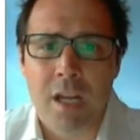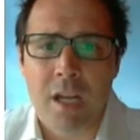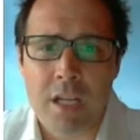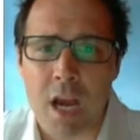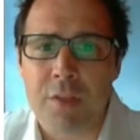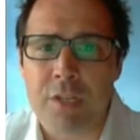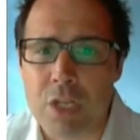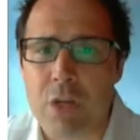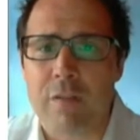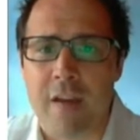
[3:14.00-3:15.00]
cut the
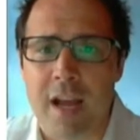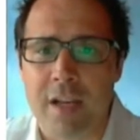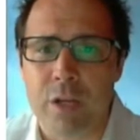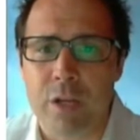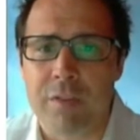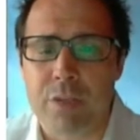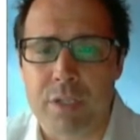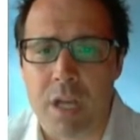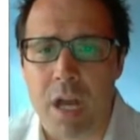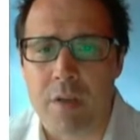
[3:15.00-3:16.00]
dollar value of these
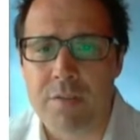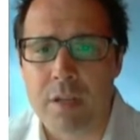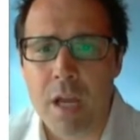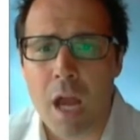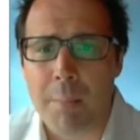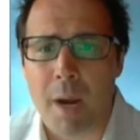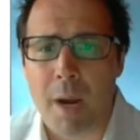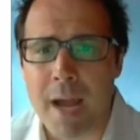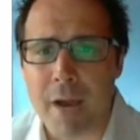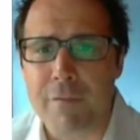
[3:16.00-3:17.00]
reserves by
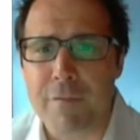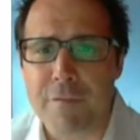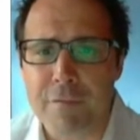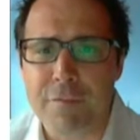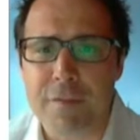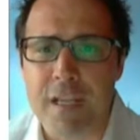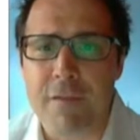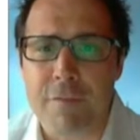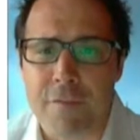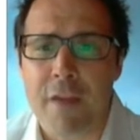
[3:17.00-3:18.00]
about
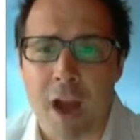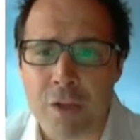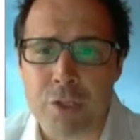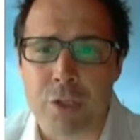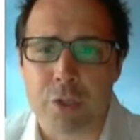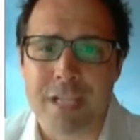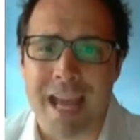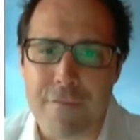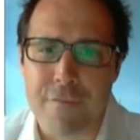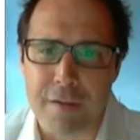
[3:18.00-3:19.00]

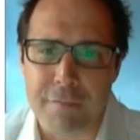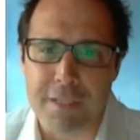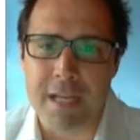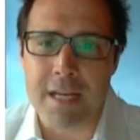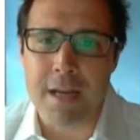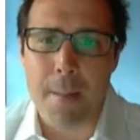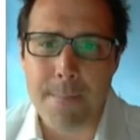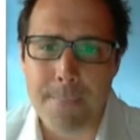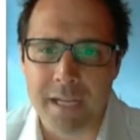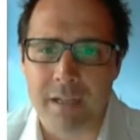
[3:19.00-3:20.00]
$515
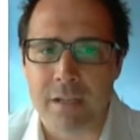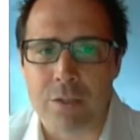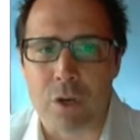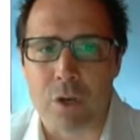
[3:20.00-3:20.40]
billion.